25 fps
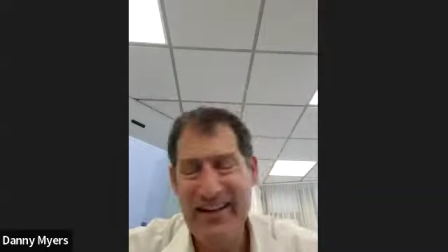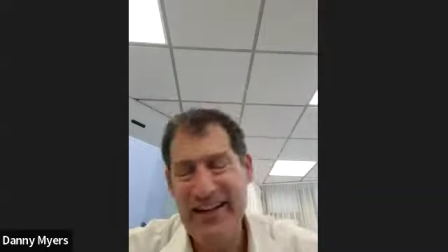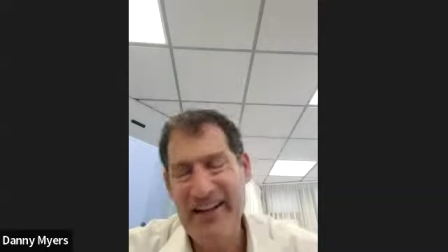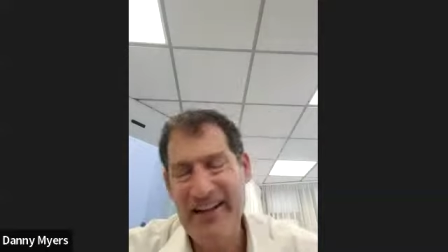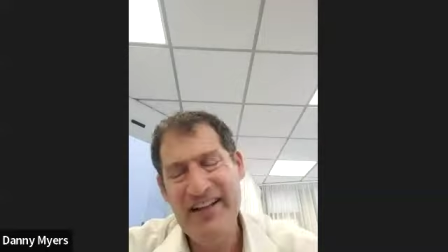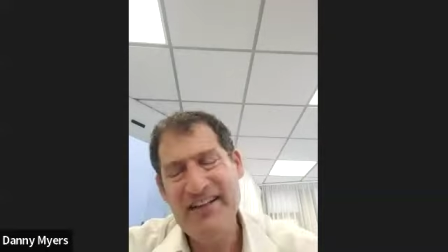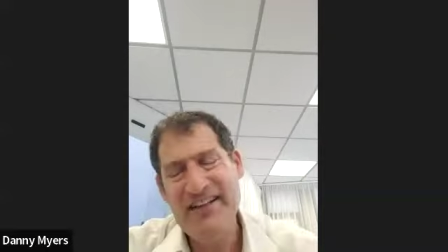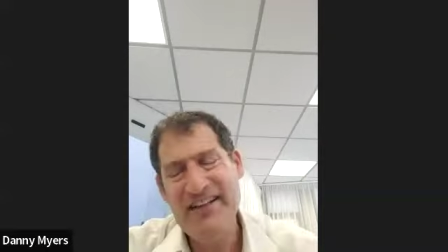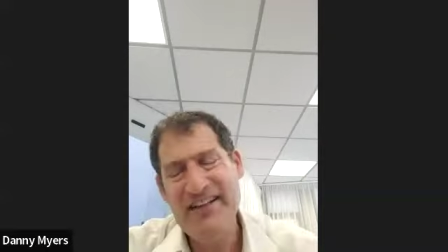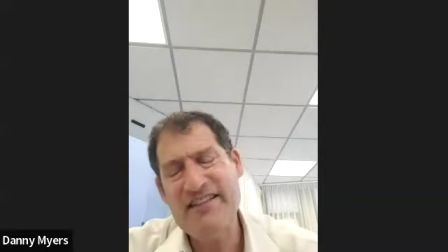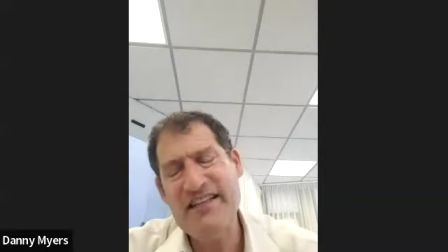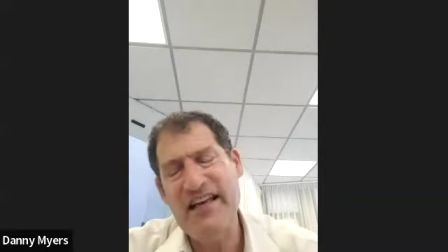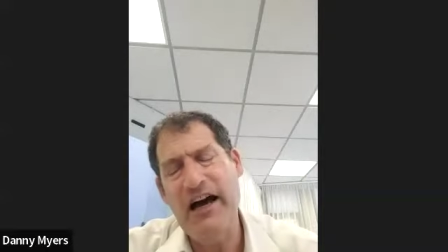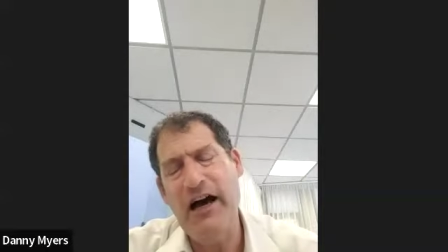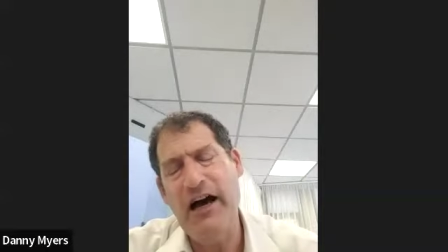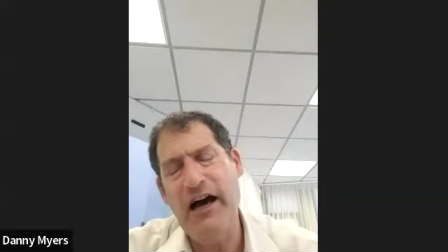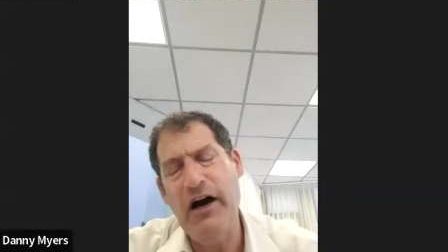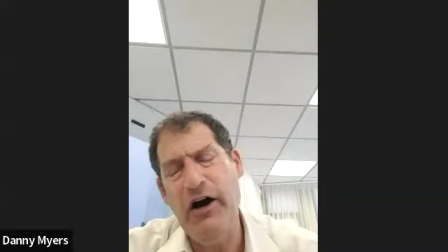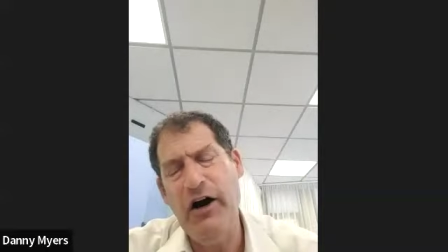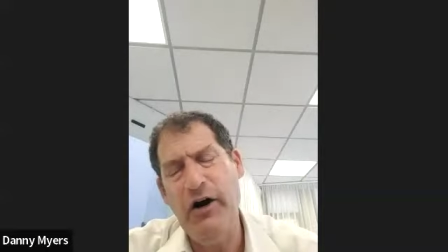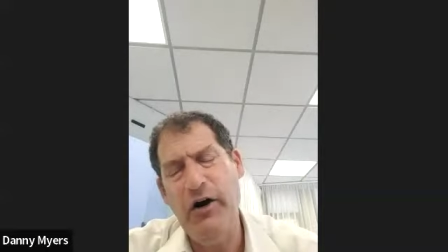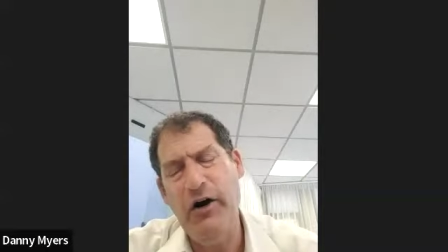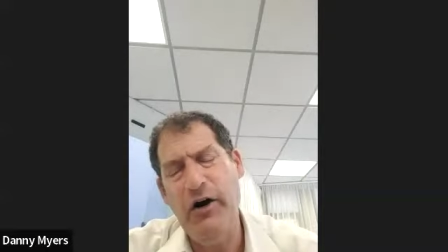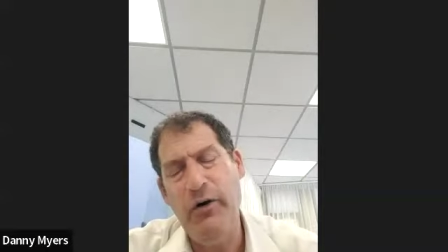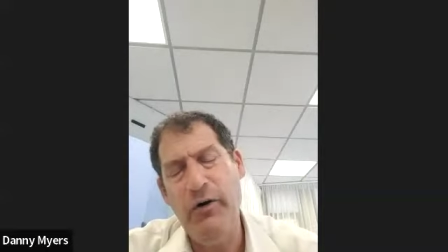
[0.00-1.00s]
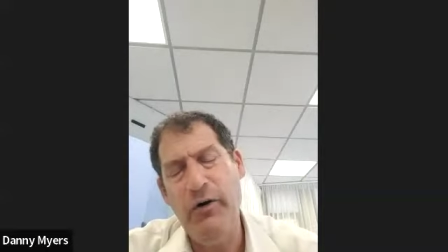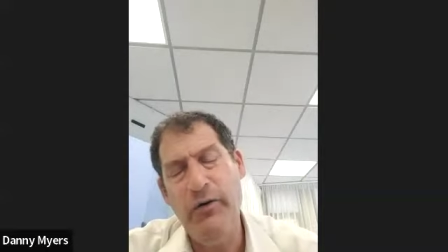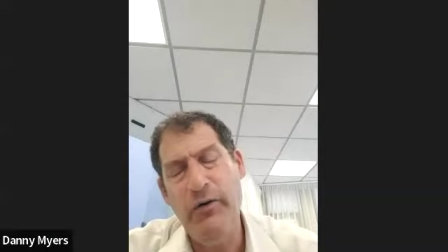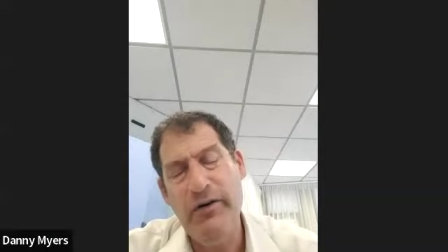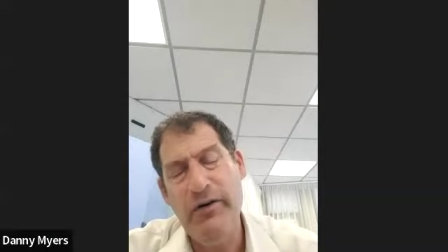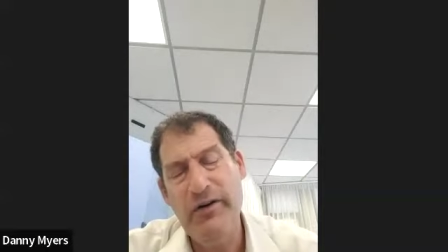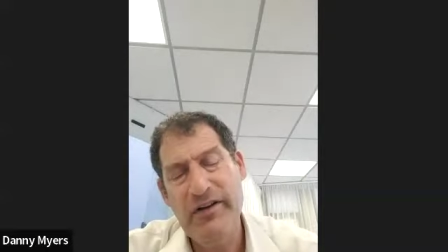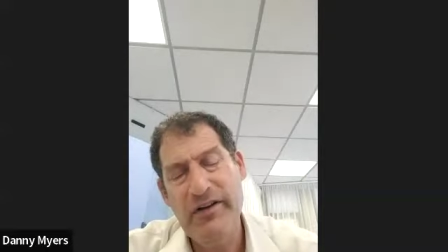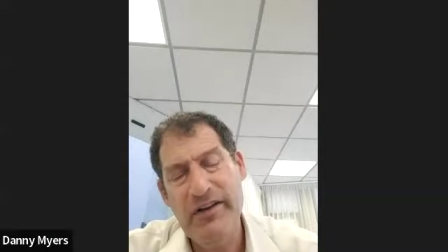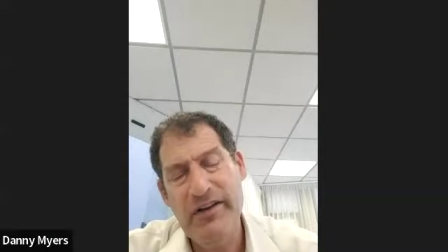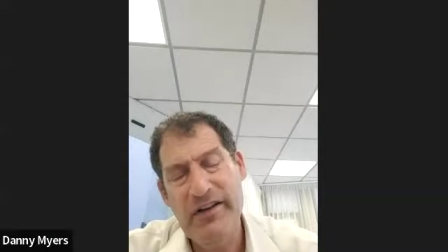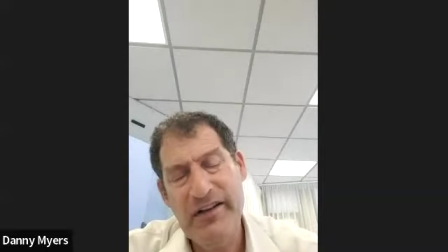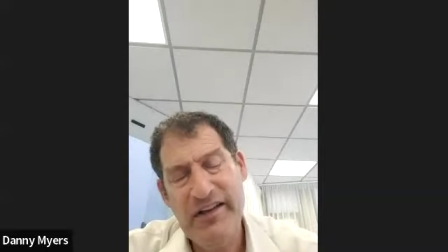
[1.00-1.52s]
So
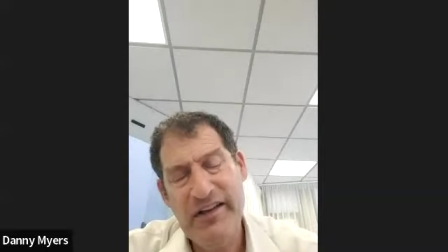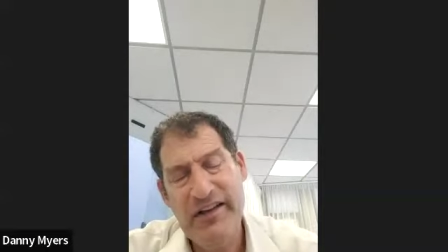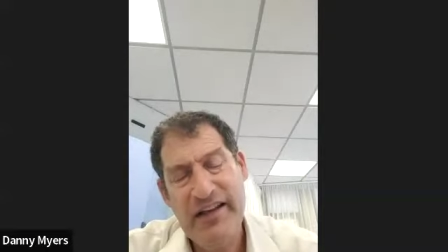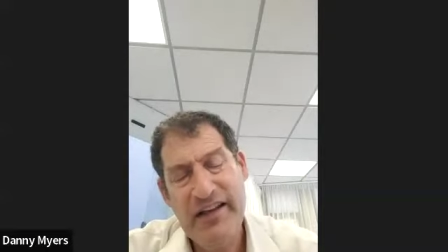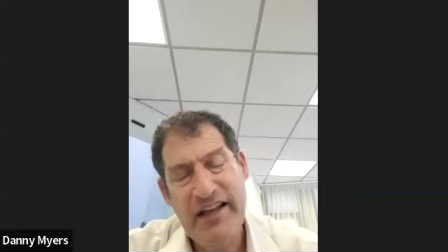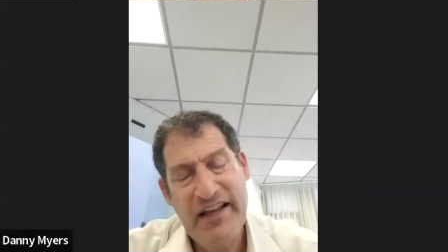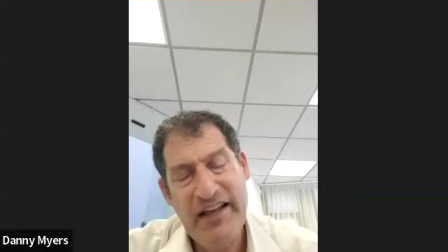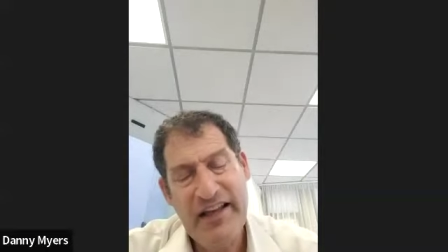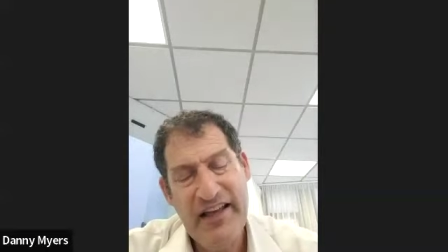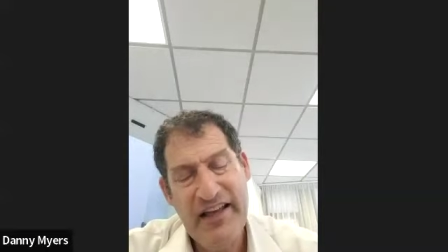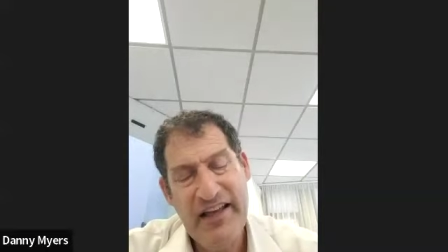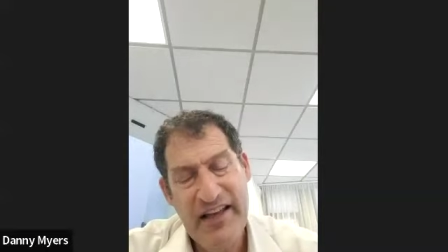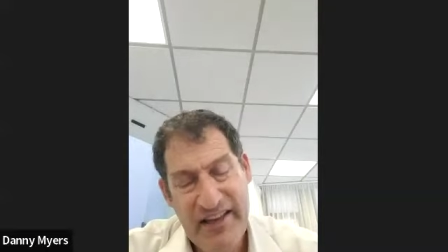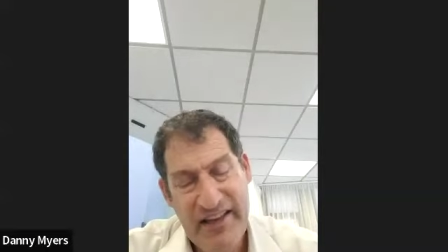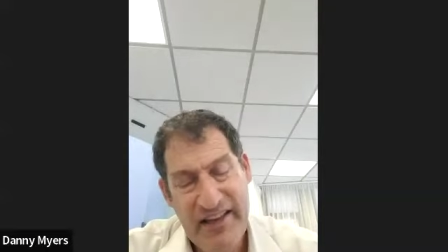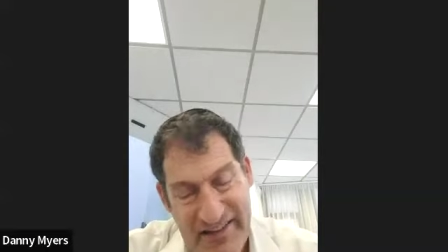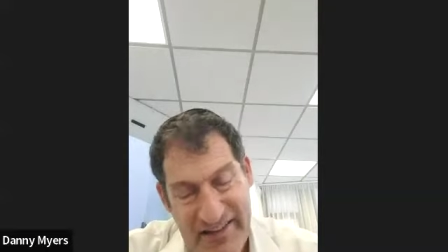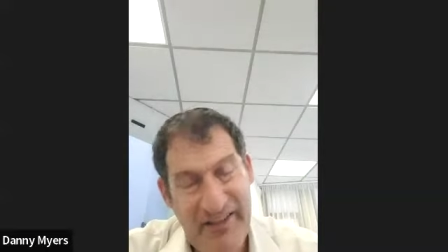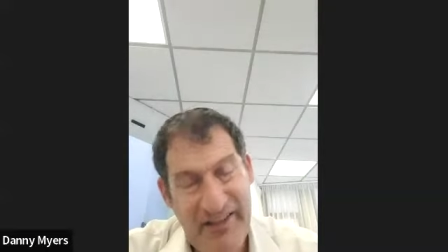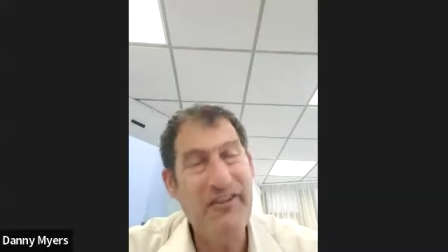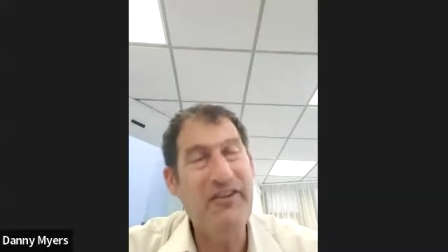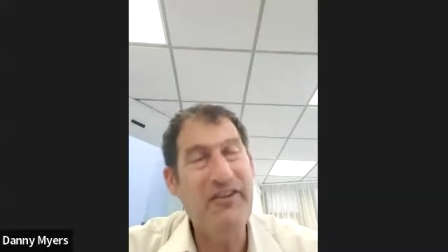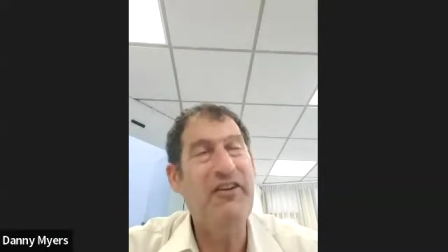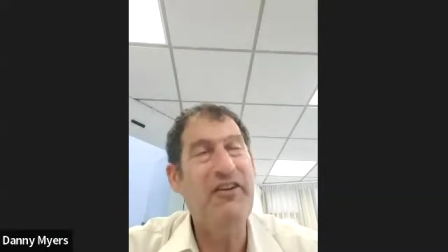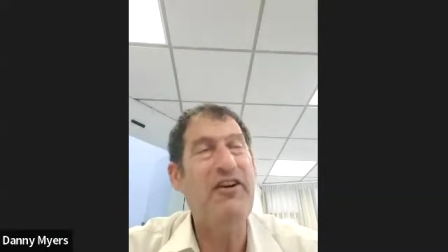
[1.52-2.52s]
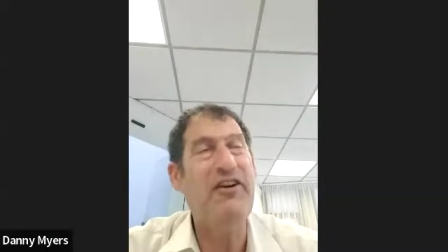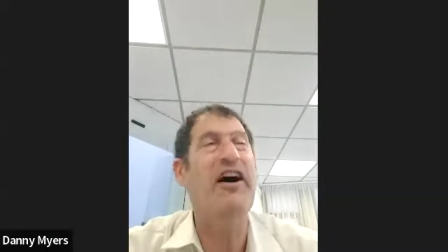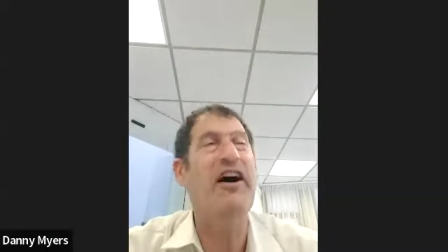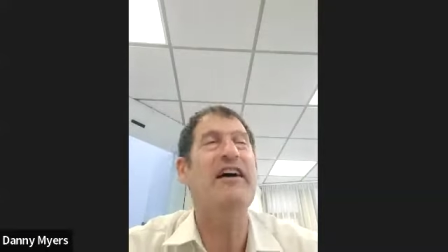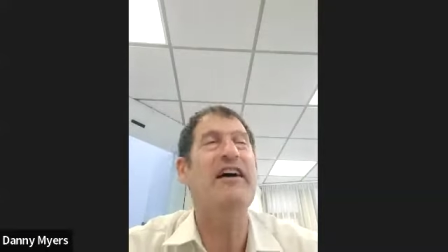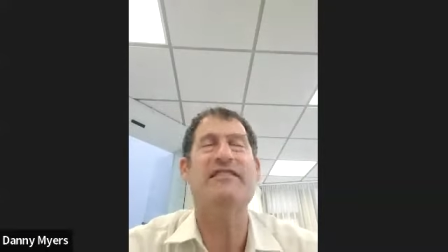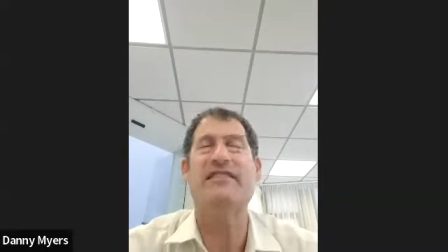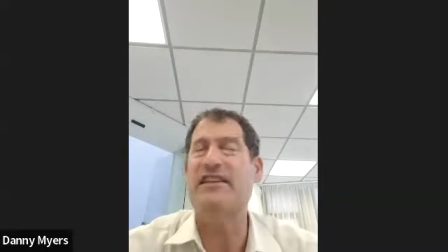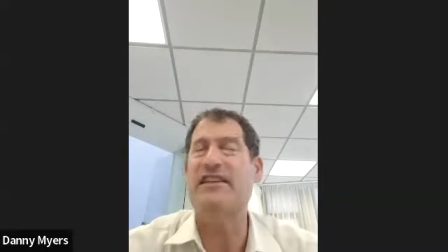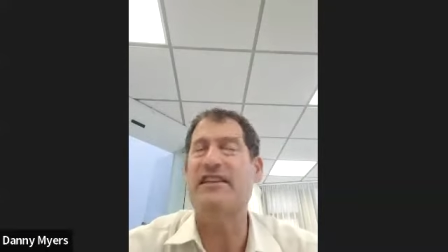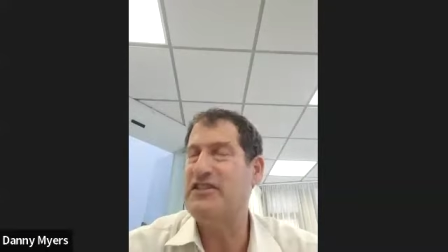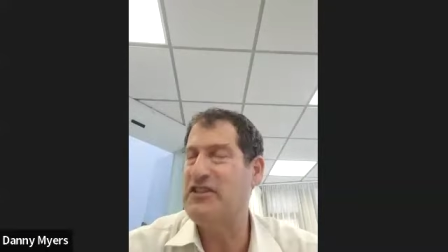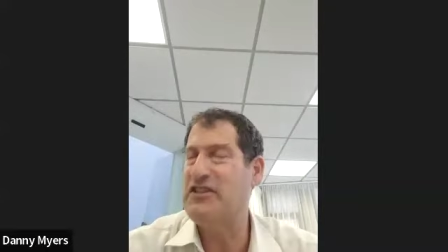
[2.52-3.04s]

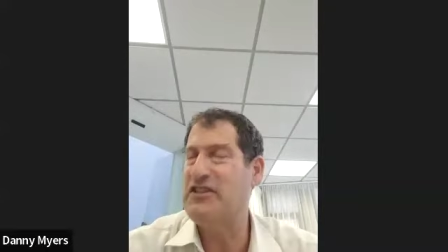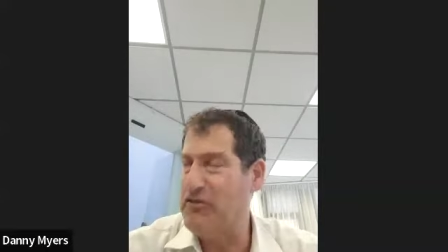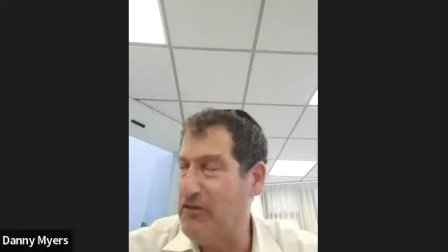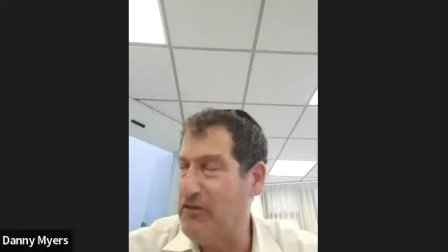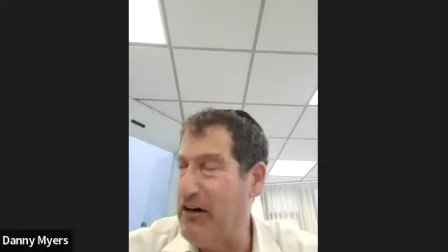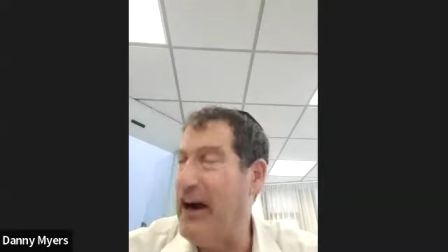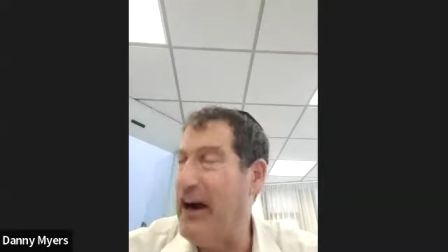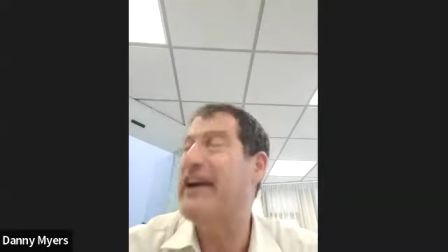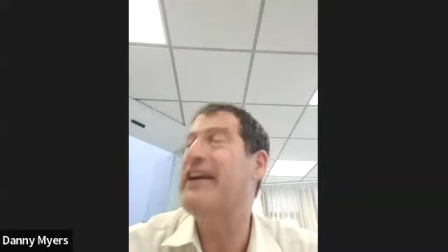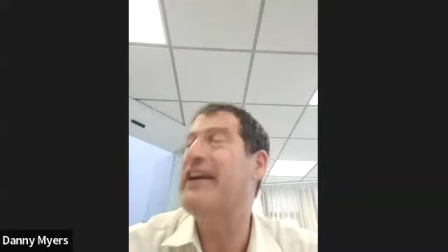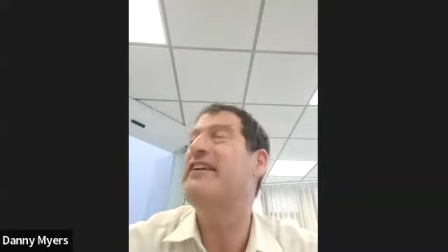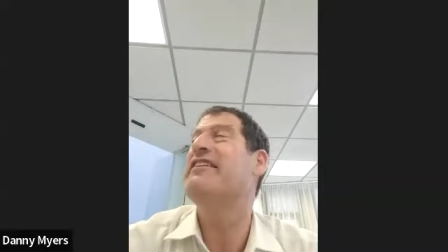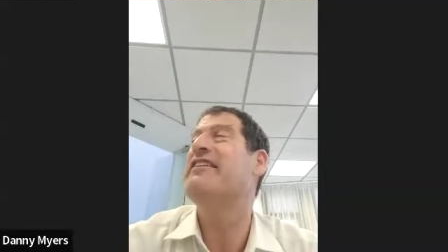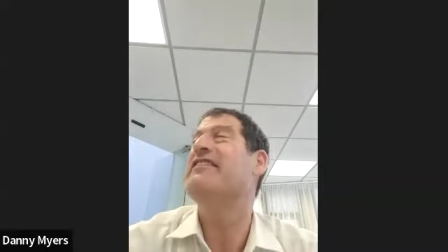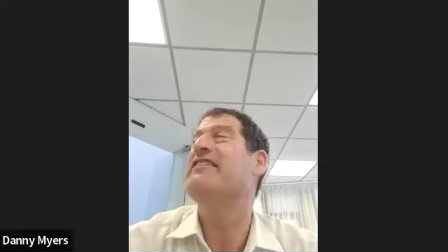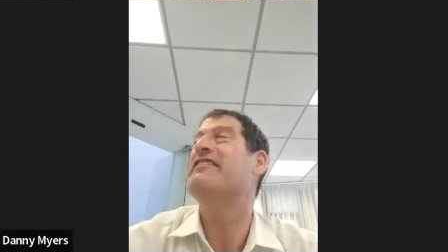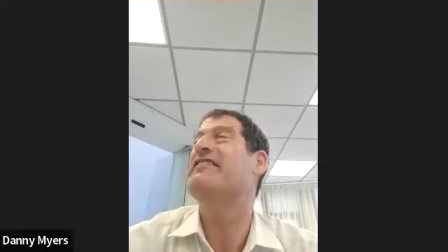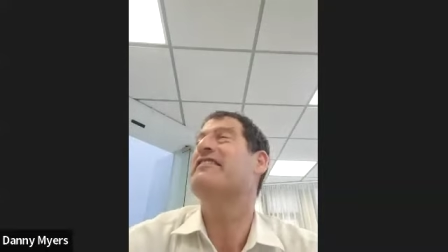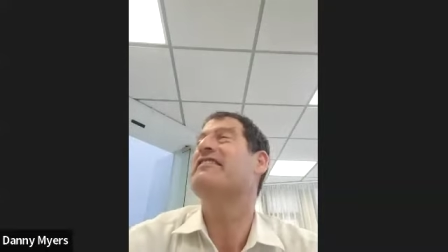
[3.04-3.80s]
God says, you're right.